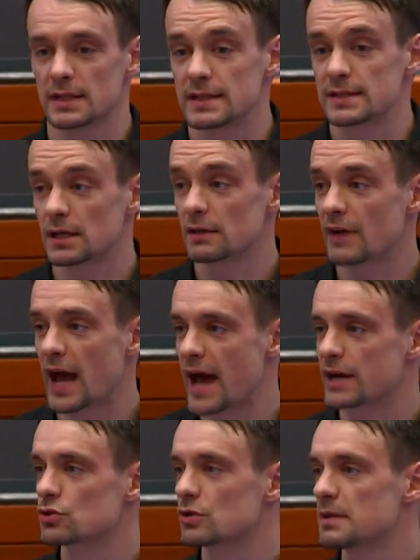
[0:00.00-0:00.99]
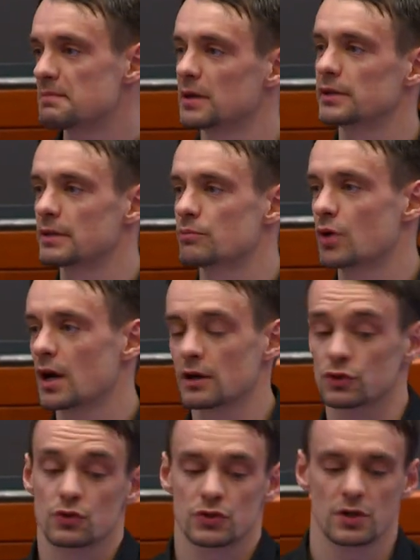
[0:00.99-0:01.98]
Instead of actually building
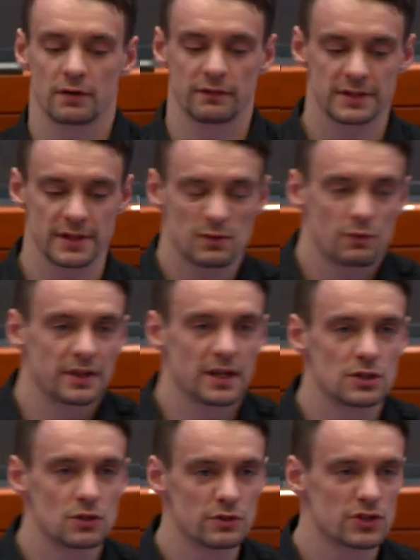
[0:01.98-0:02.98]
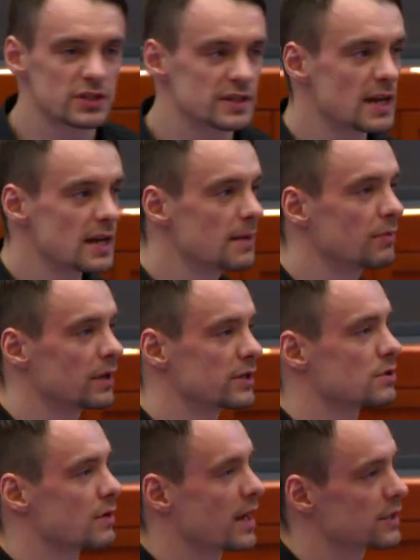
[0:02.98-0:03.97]
products or services, what they do is just enable
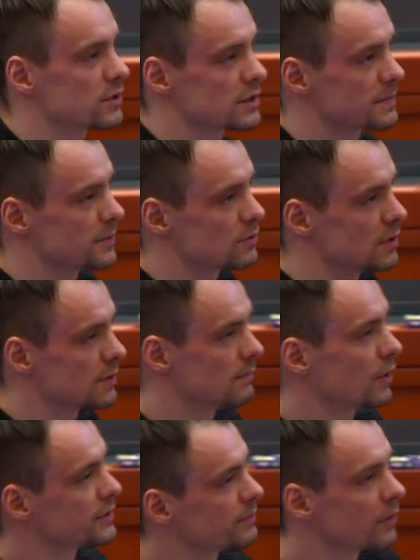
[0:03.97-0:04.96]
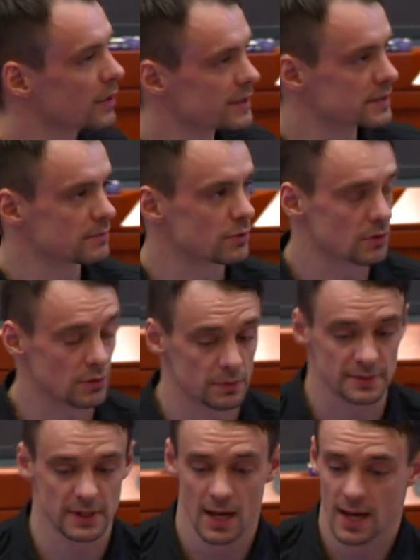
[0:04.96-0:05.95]
interactions between multiple customer
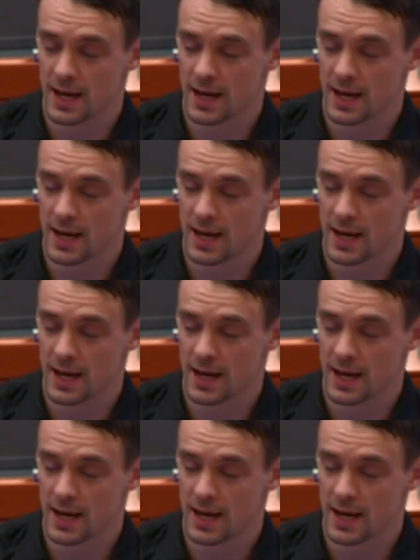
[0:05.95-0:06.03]
groups,